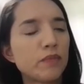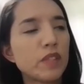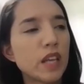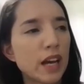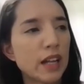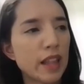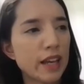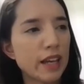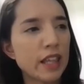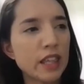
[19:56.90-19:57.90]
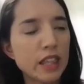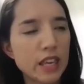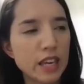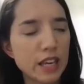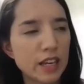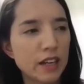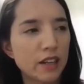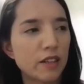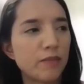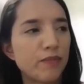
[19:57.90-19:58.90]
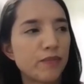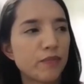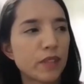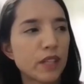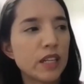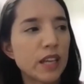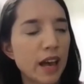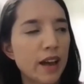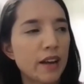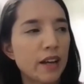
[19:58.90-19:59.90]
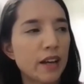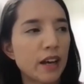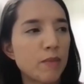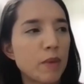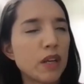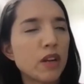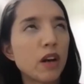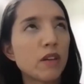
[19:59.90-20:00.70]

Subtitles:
yeah, like I think in Canada, maybe not,